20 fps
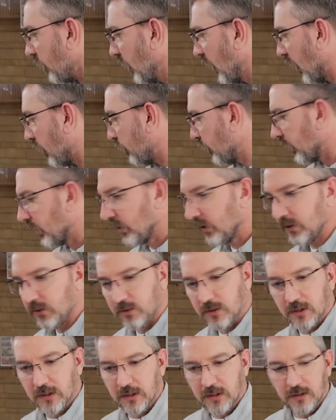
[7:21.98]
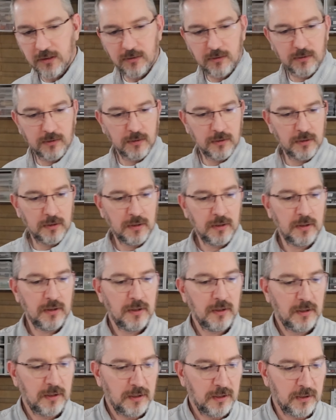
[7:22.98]
I'll put a list of these
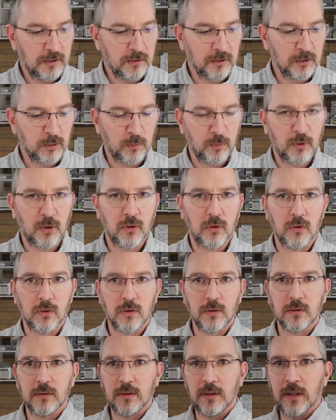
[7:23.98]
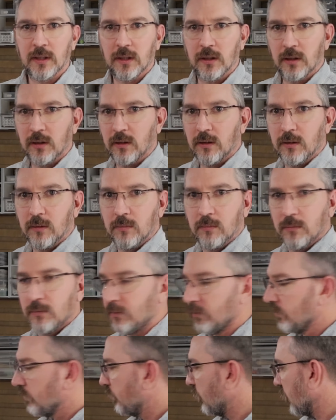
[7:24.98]
in a little poll, and I'll
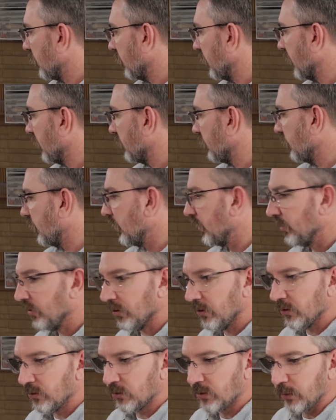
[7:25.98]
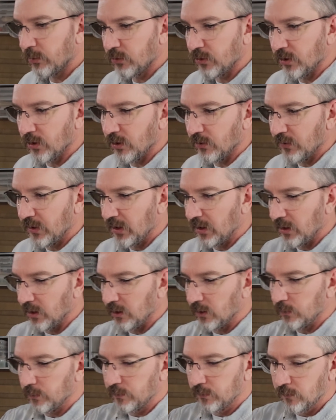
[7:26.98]
put a link to it in the description of the
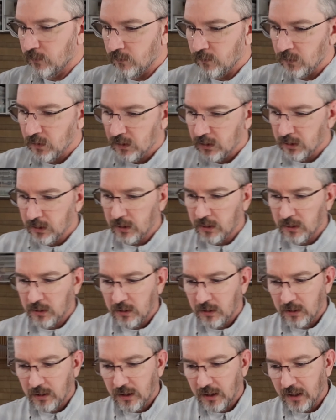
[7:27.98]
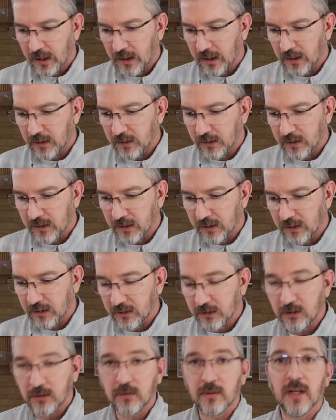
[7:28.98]
video. And
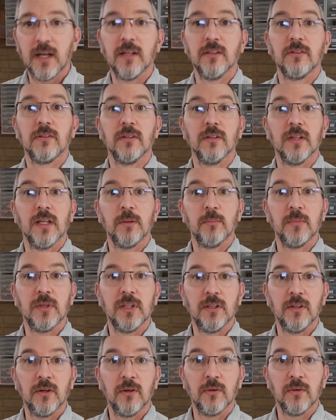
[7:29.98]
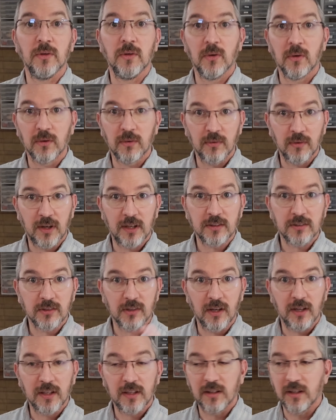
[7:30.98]
then you guys can let me know your thoughts
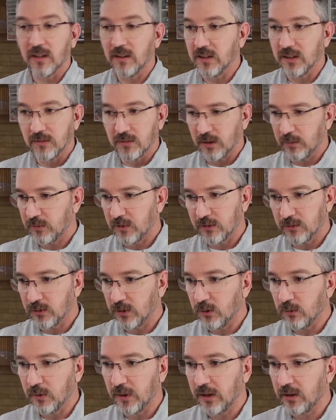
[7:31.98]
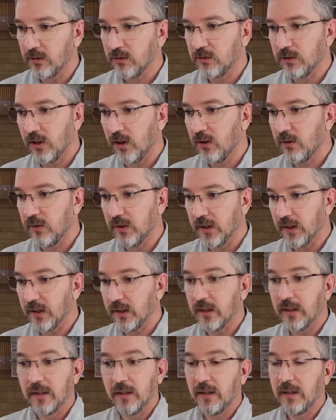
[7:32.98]
on it, and I'll leave it up there for a week or so. And
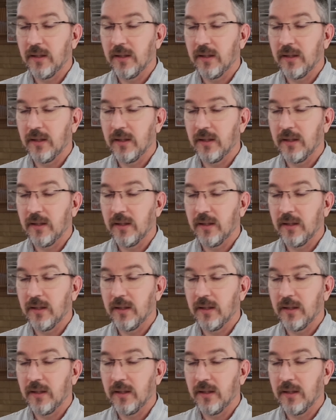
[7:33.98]
then